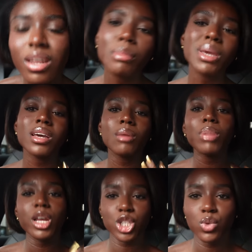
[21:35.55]
I mean,
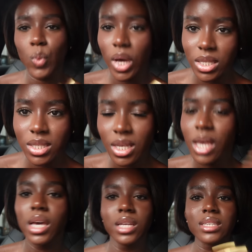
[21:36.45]
complexion wise,
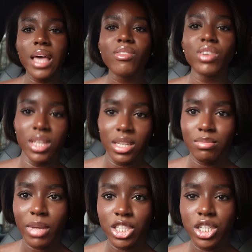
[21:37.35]
it's everything is
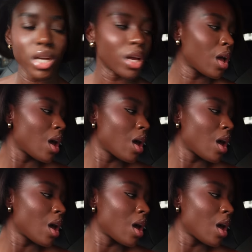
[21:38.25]
matching.